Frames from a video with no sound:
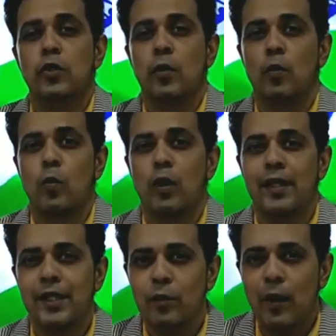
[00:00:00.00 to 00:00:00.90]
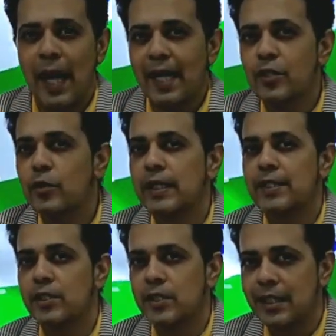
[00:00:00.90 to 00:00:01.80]
so were you
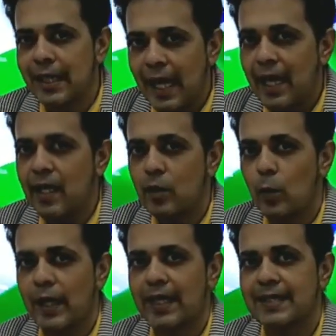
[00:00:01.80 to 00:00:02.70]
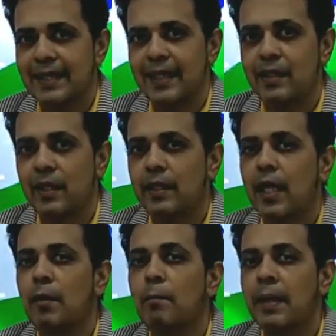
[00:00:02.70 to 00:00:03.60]
actually scared when I said that
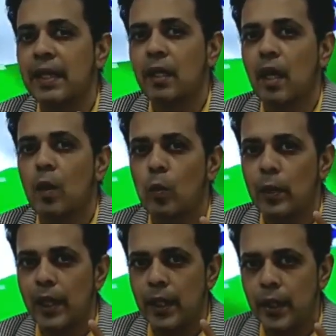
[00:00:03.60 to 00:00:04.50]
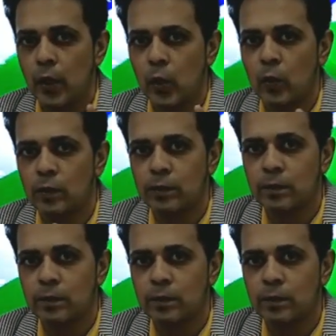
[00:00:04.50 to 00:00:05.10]
America will know?